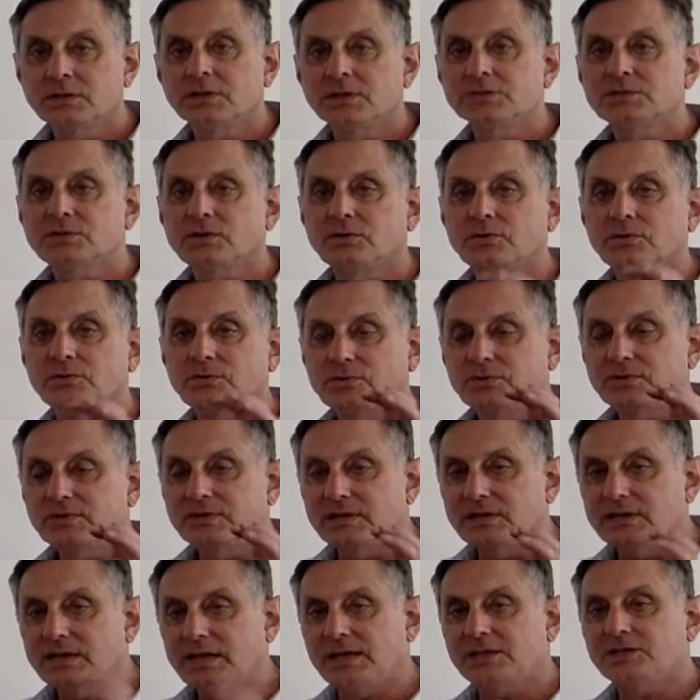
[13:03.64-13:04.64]
So
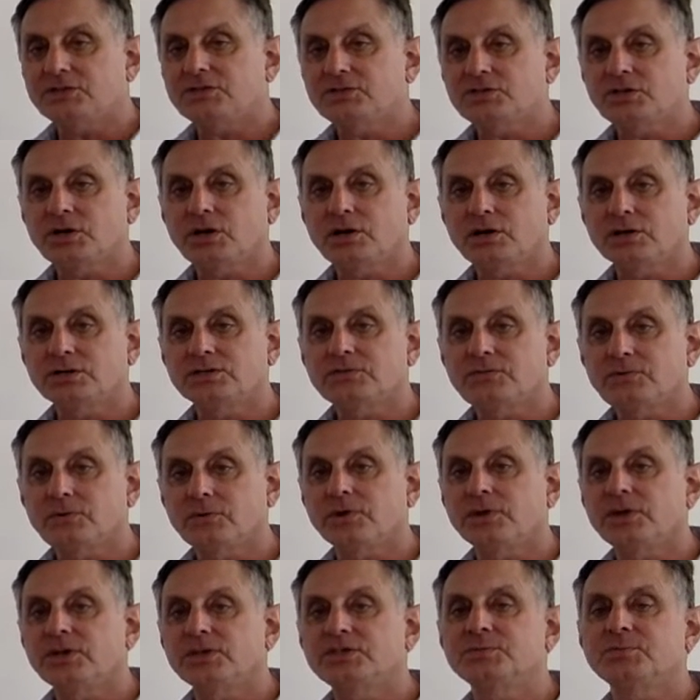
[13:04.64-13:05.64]
the net charge
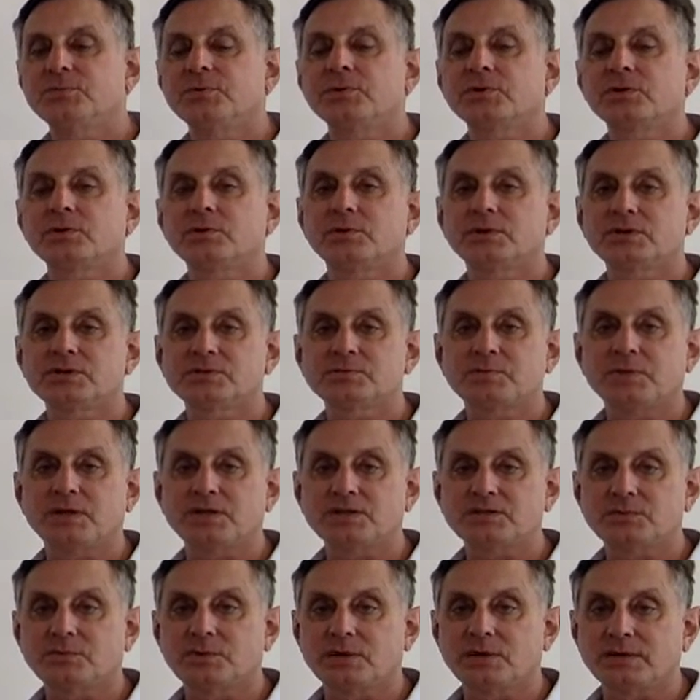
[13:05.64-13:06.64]
for each mercury is
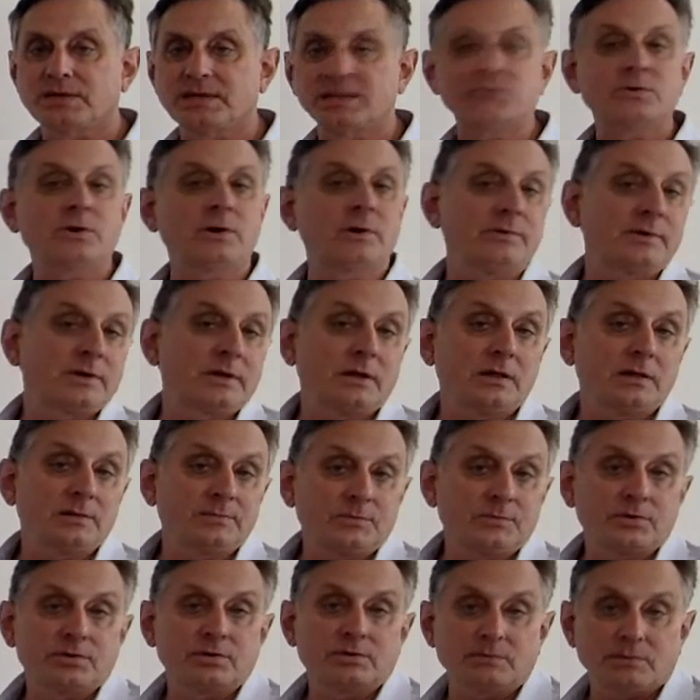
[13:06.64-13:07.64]
+1. That's why we call it
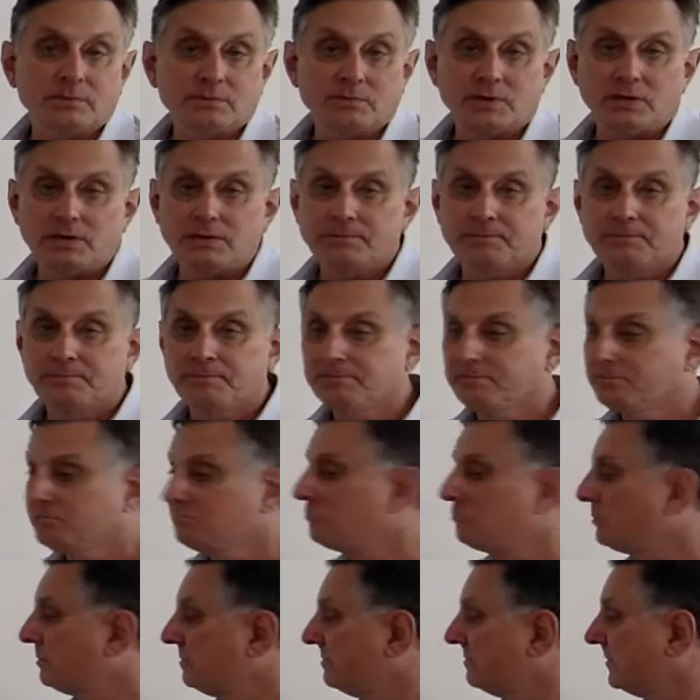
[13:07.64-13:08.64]
mercury 1.
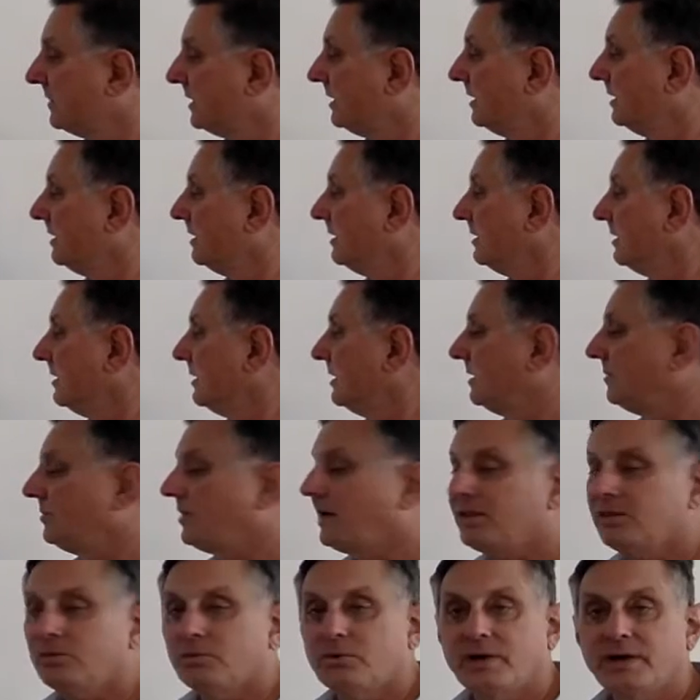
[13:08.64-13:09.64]
And
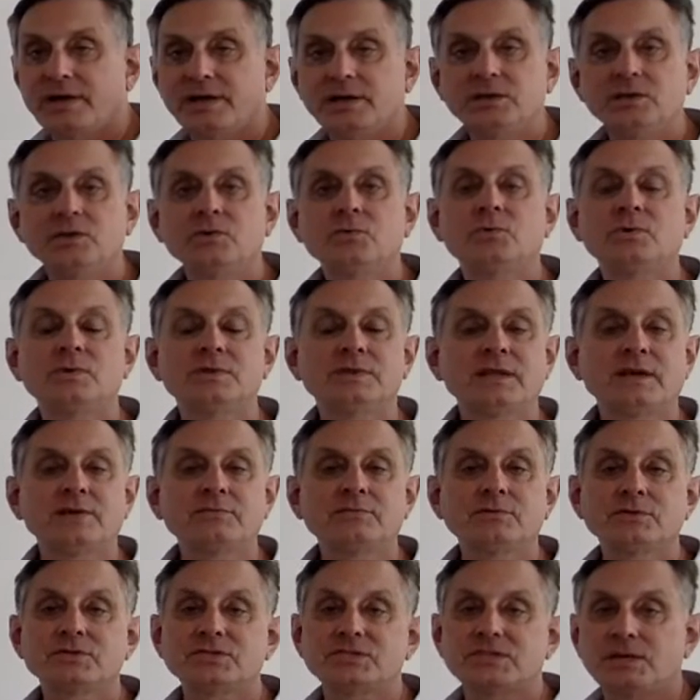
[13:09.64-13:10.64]
by the way, you will
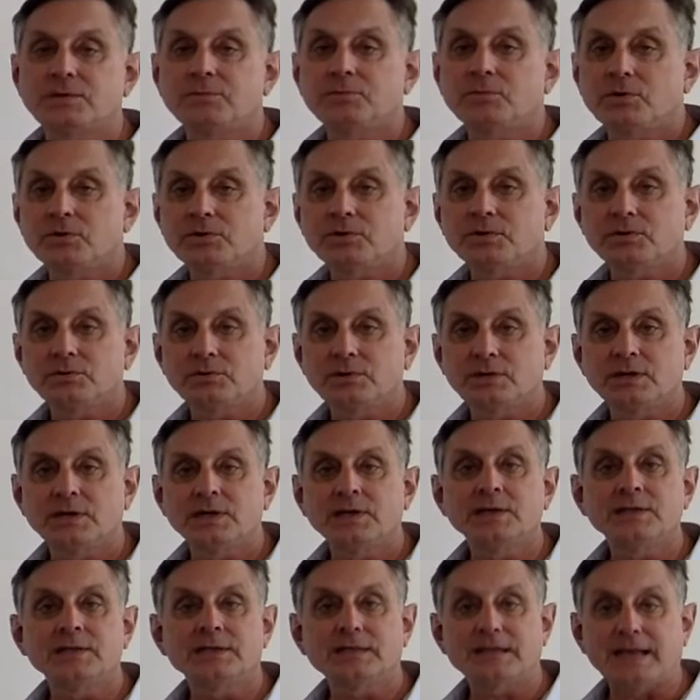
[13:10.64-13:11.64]
never see mercury
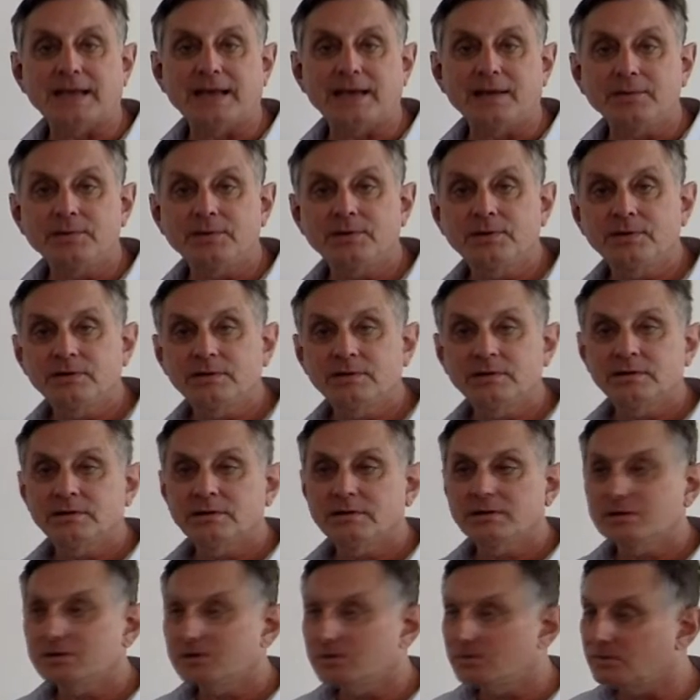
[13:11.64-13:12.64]
in lab.
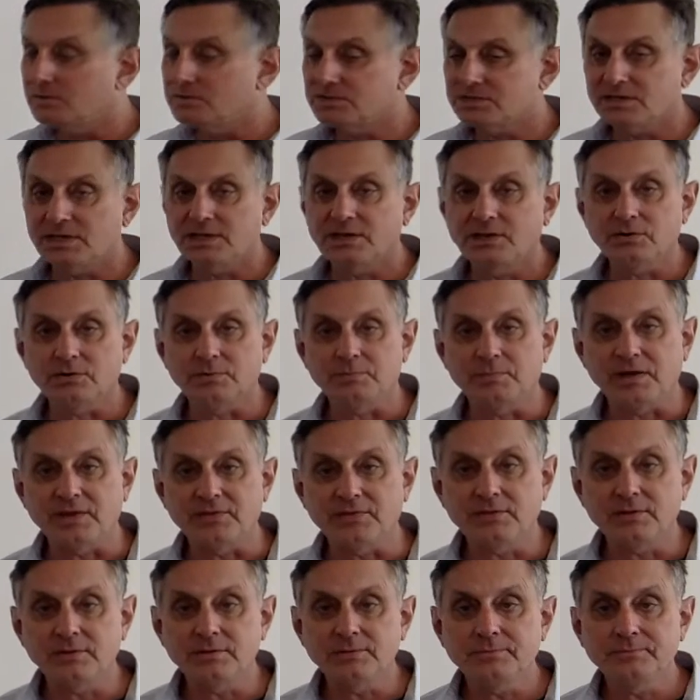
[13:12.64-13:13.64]
You won't see it here at
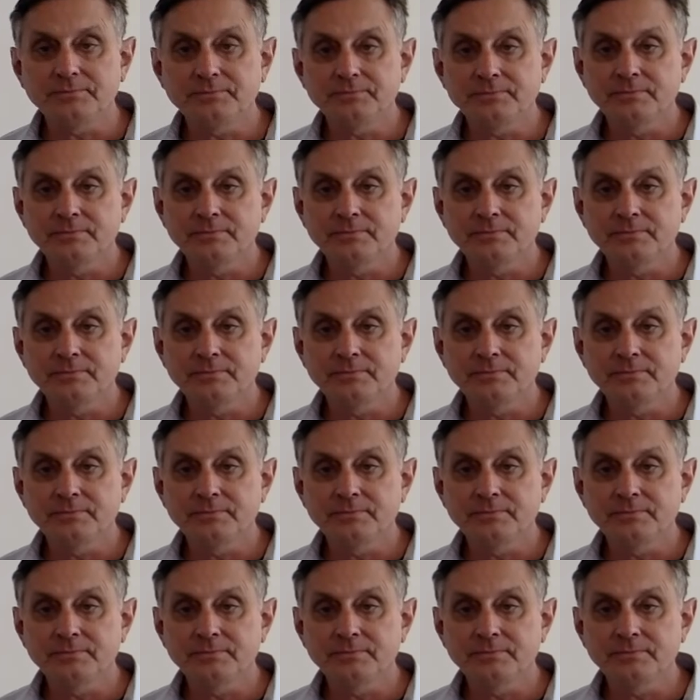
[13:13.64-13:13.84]
Bethel,